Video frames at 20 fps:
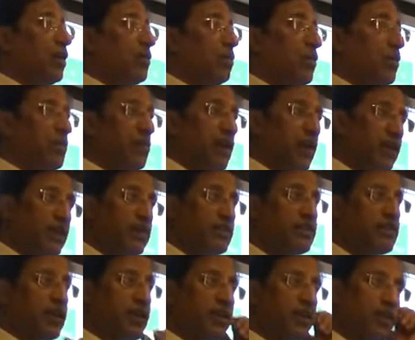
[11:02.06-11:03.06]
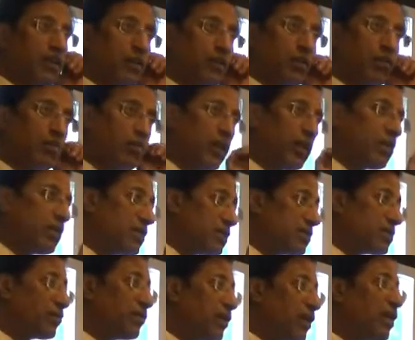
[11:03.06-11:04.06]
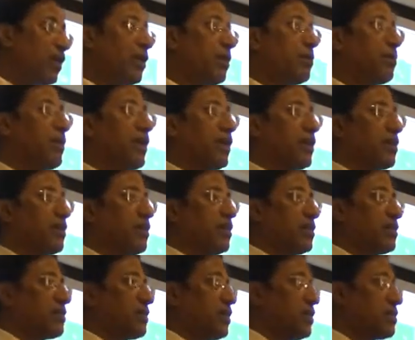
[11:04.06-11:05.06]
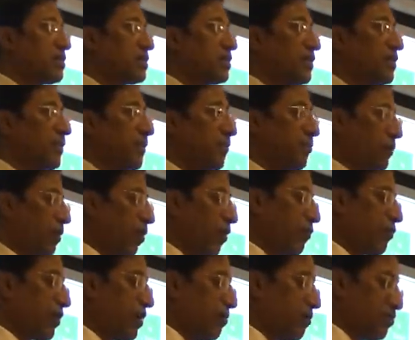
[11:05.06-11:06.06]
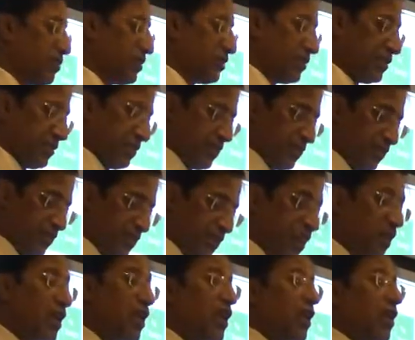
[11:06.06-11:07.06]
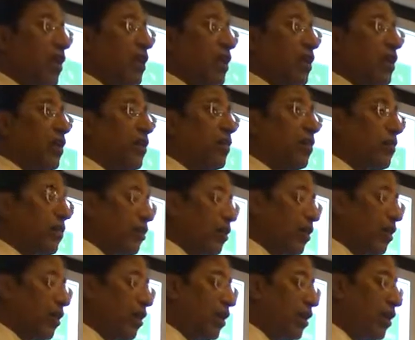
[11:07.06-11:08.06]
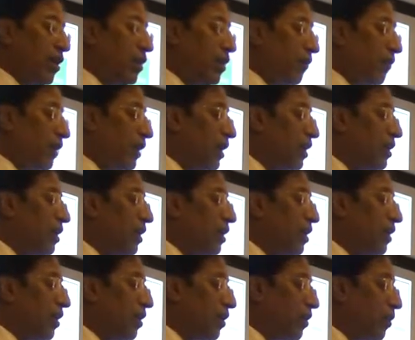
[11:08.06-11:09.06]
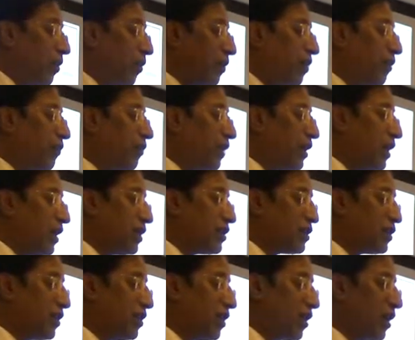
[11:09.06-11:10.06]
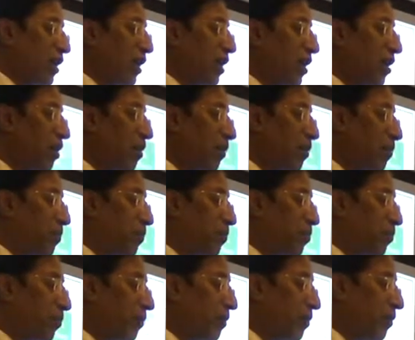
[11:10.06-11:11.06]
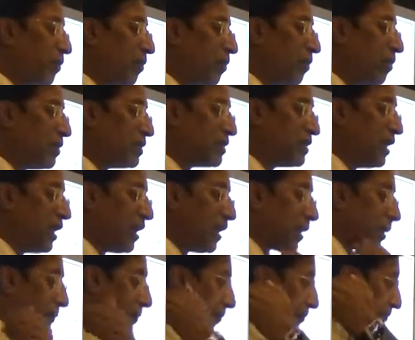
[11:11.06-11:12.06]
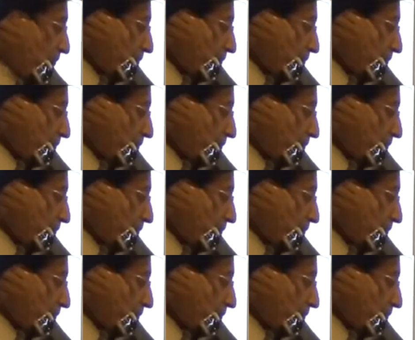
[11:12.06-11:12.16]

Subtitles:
Maybe understated, but this will impact the results of companies. Now, the way the notification was there,